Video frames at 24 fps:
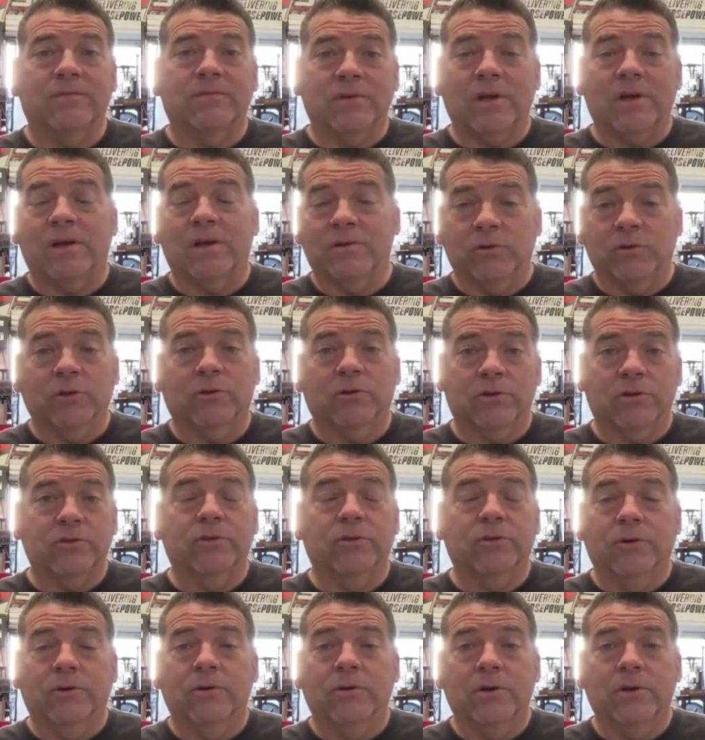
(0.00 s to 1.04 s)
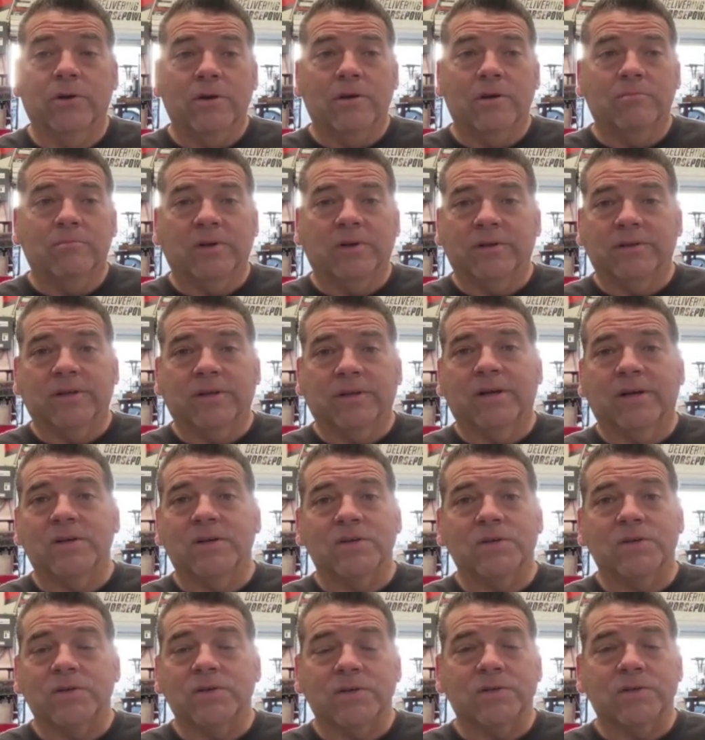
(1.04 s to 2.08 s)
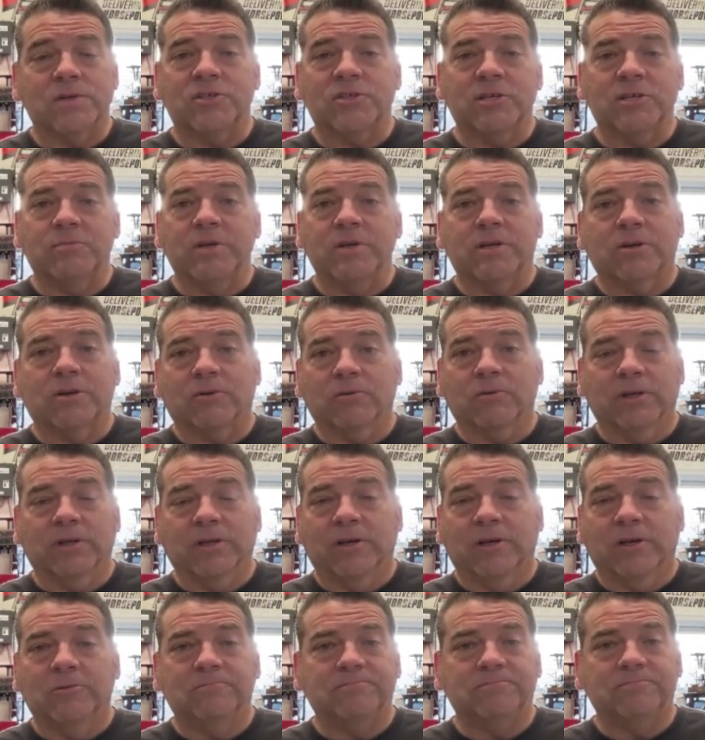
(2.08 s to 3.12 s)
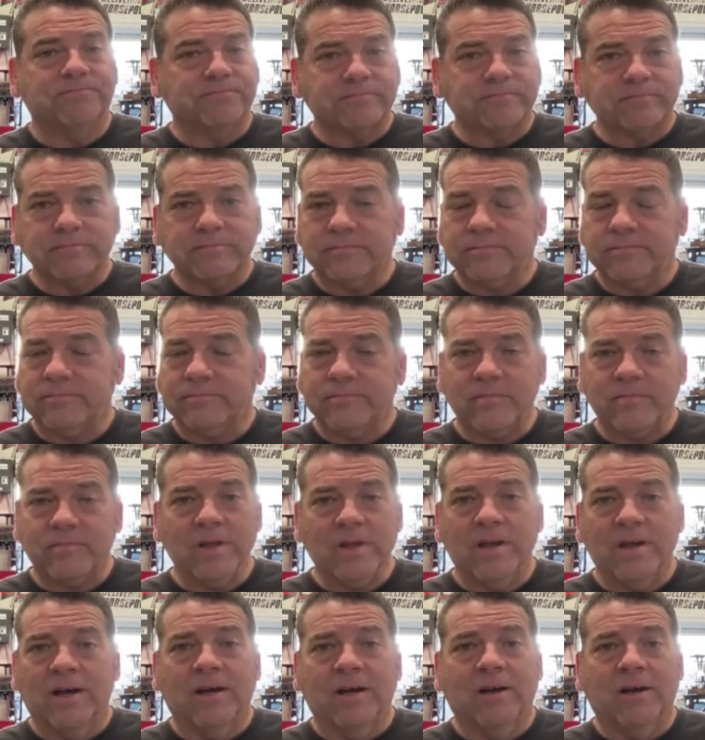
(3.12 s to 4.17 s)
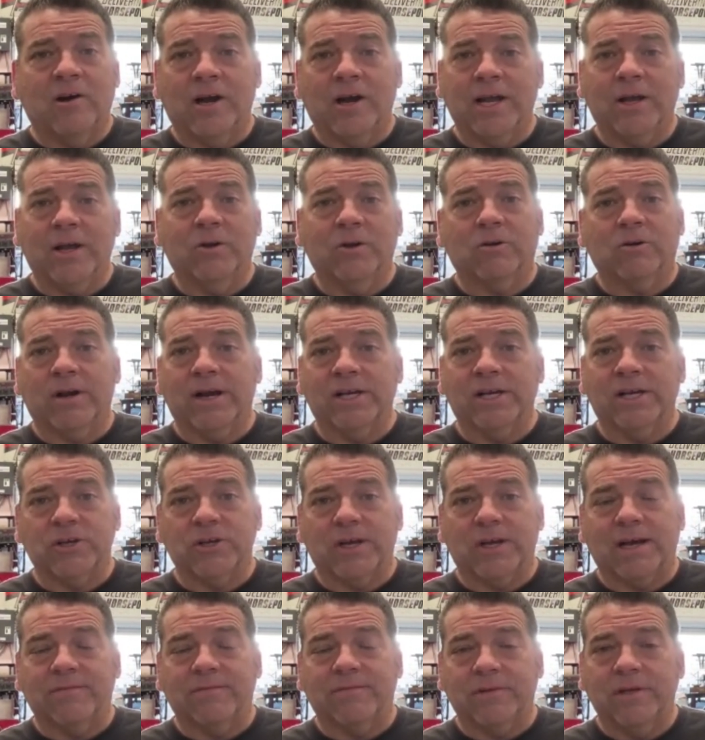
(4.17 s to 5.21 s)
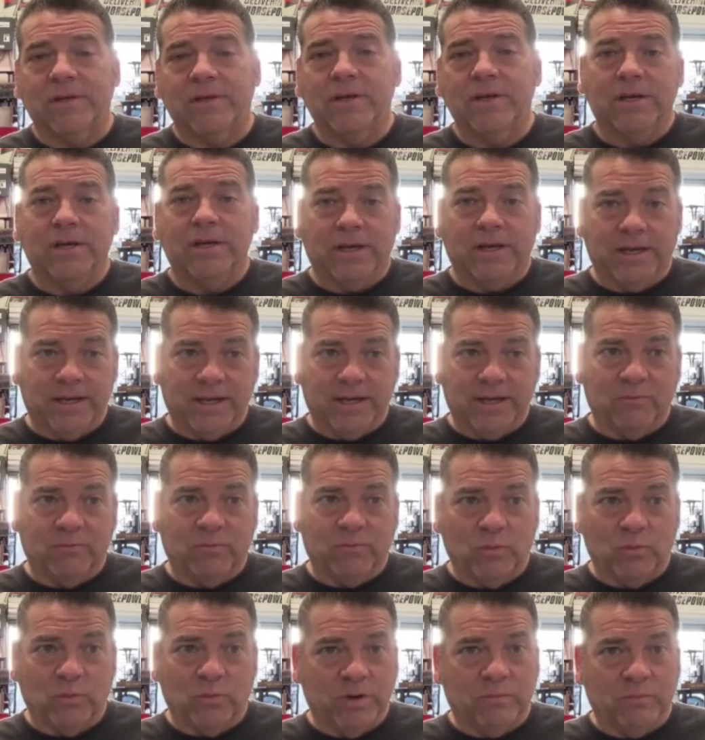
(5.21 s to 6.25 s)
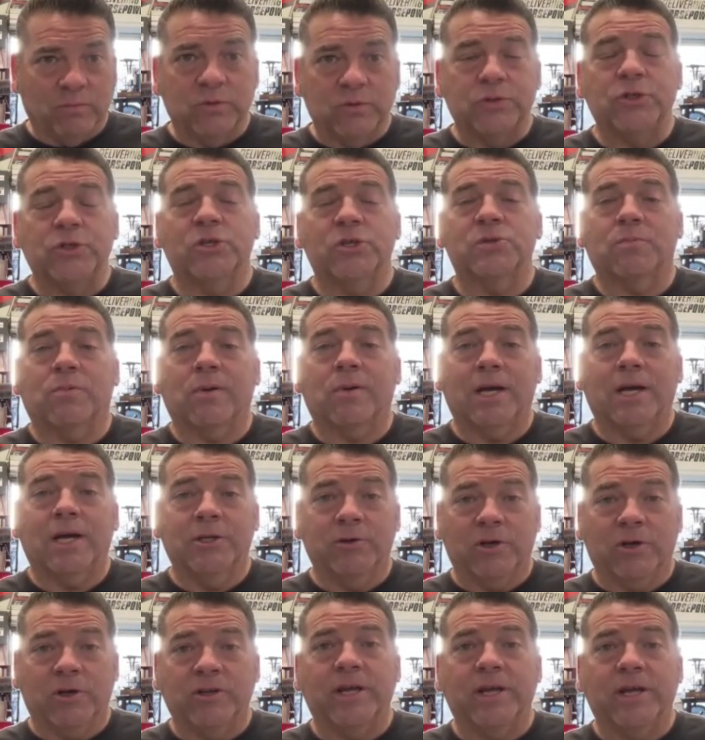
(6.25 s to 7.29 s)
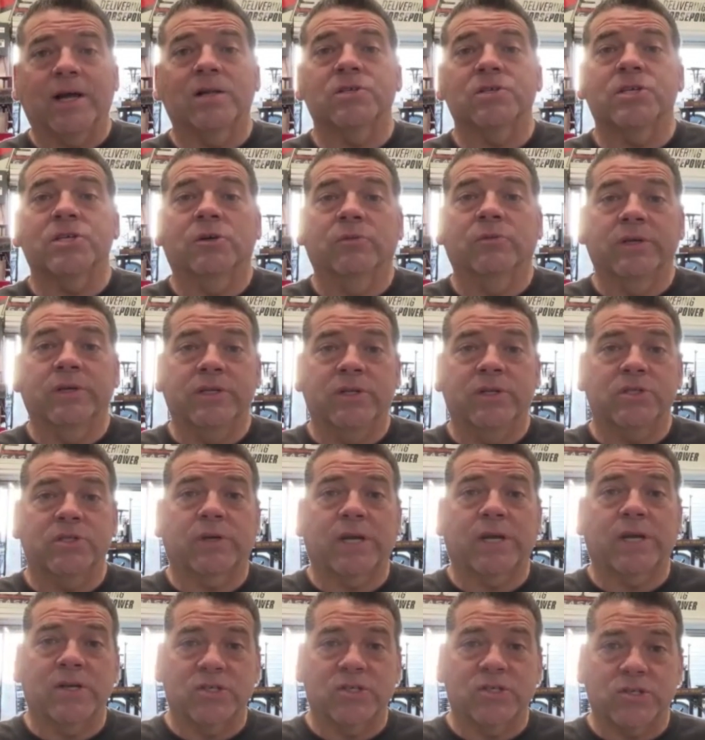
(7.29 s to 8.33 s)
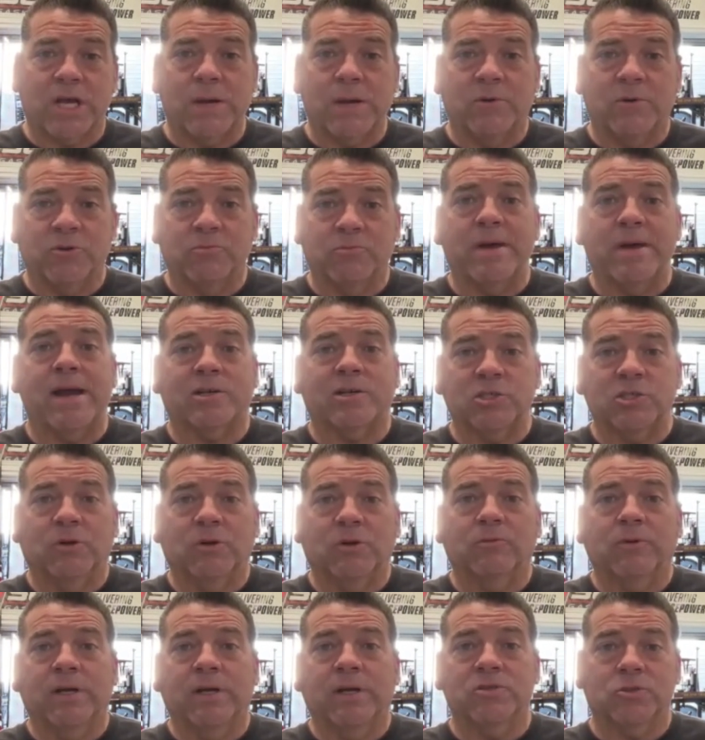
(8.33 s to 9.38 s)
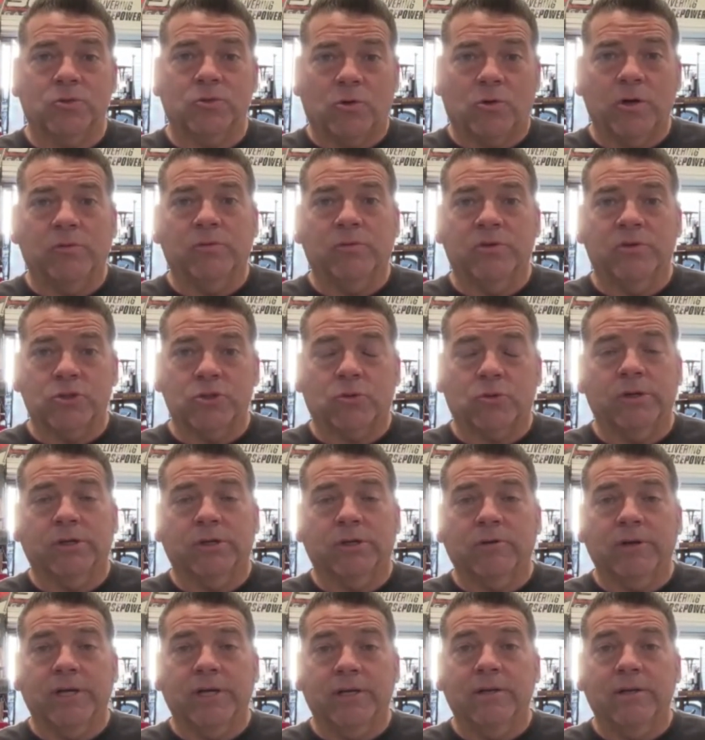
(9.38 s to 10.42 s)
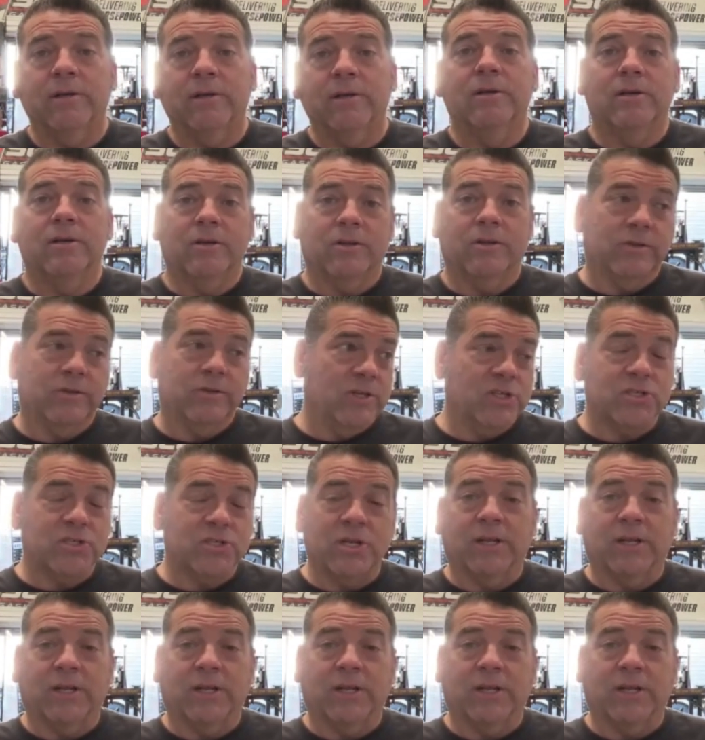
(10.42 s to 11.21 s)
alluded to. But CP Carrillo, Ohio Crankshaft. And we're just proud to announce that we just got signed with Maxima Racing Oil with Troy Green just in the